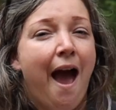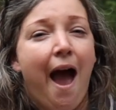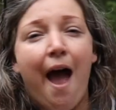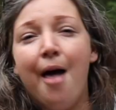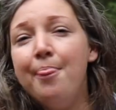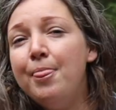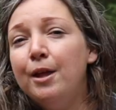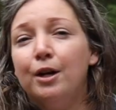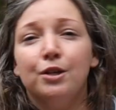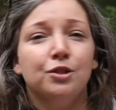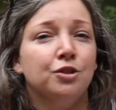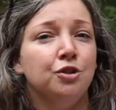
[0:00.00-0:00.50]

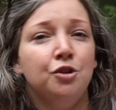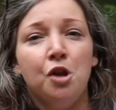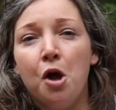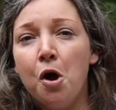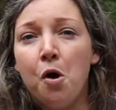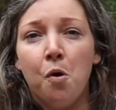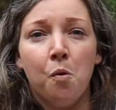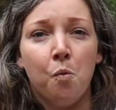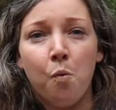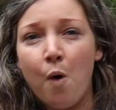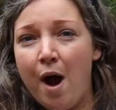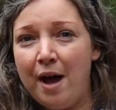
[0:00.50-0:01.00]
and there's
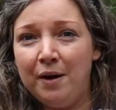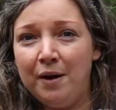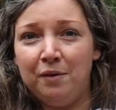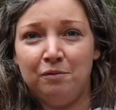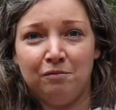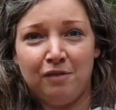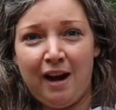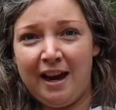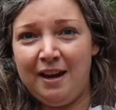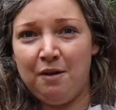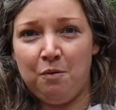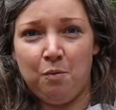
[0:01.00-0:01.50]
no one
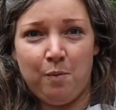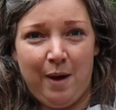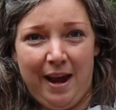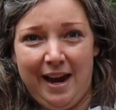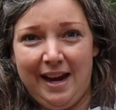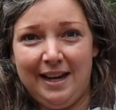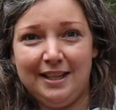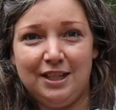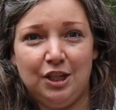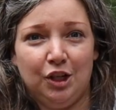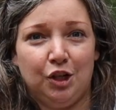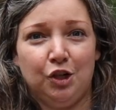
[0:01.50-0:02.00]
right
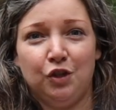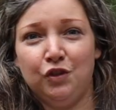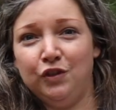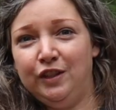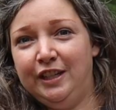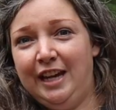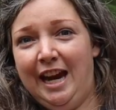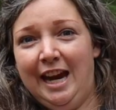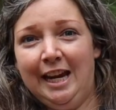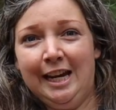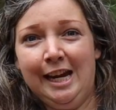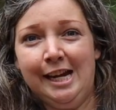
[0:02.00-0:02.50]
way to
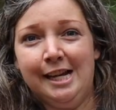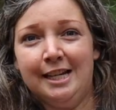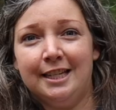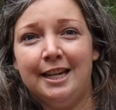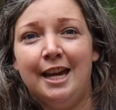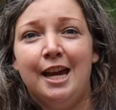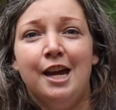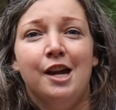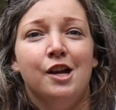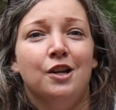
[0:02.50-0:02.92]
create it.